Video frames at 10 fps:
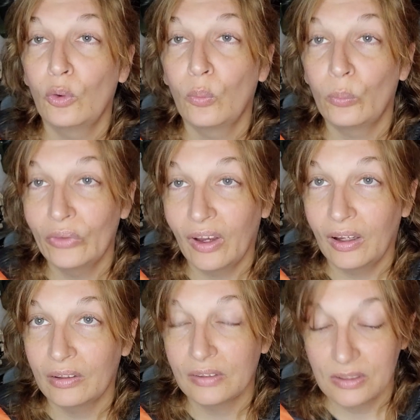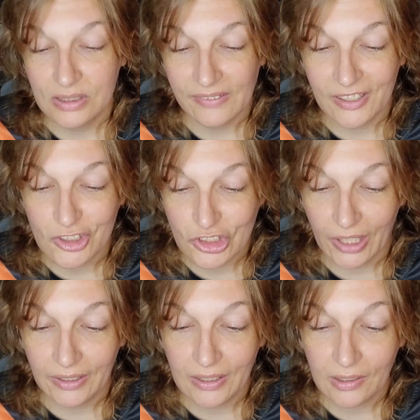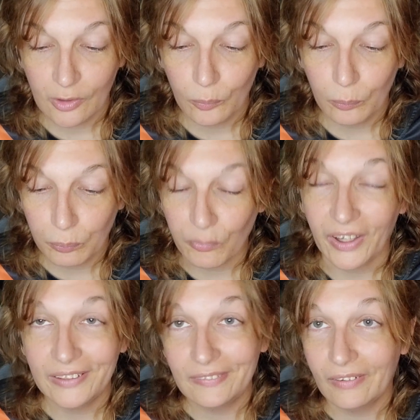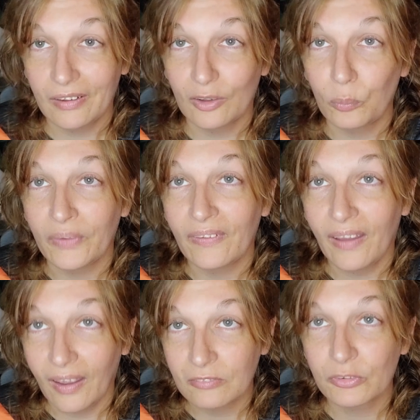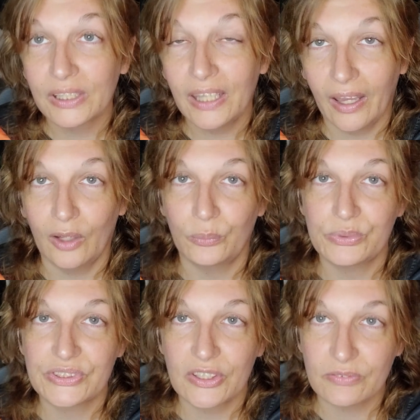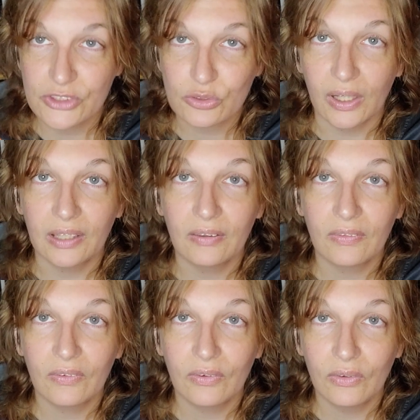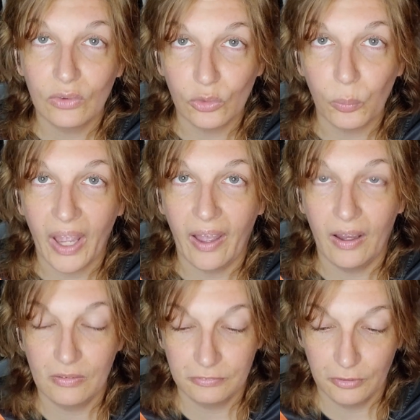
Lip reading: Hold on to that shiny, bright nugget with every ounce of strength you have.